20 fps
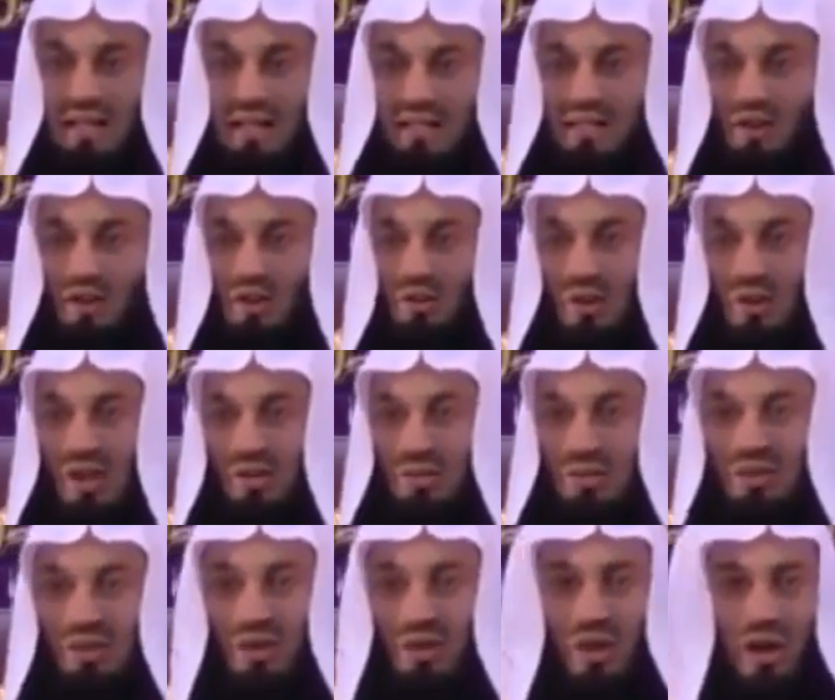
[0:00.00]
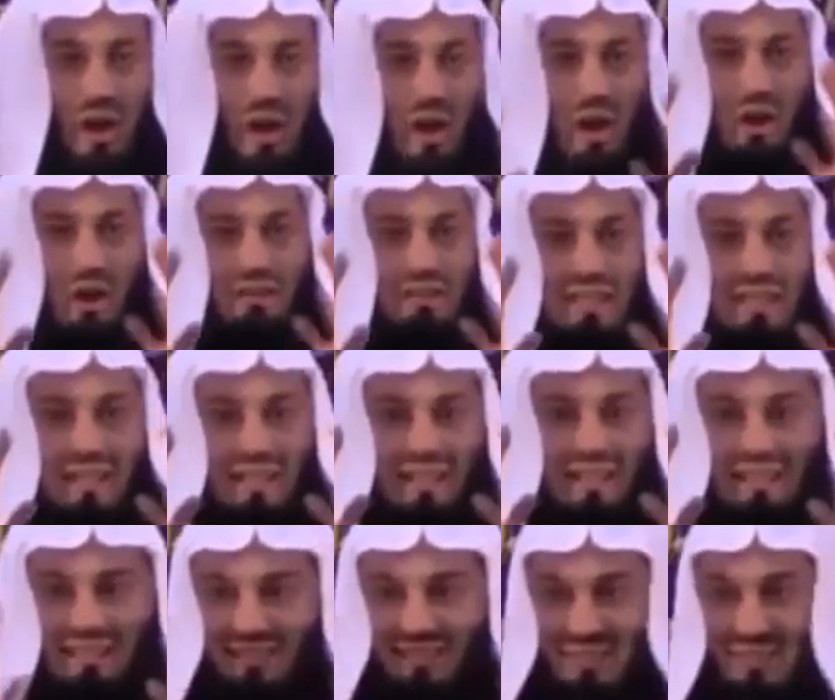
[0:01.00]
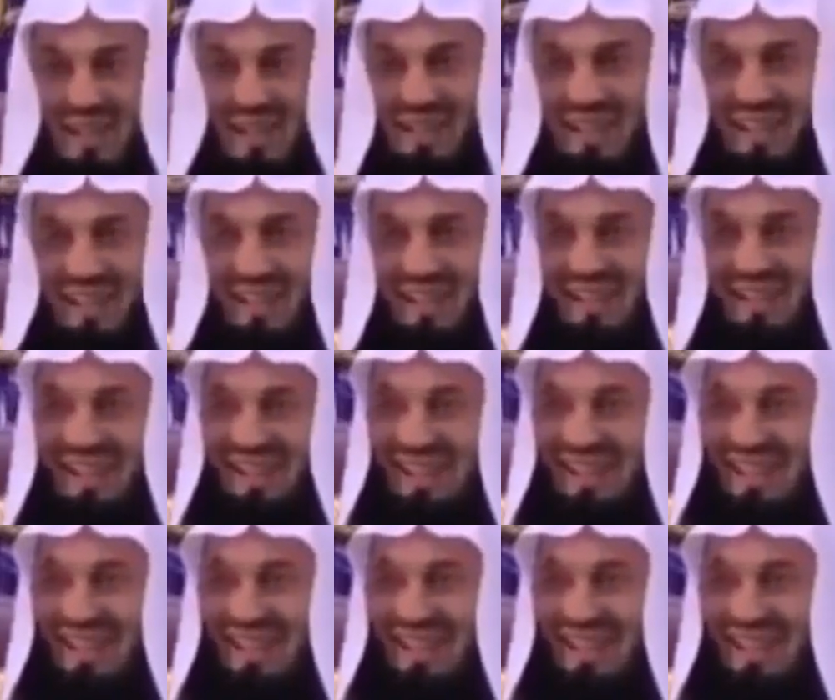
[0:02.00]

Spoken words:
The whole world would know, oh, sick. Subhanallah.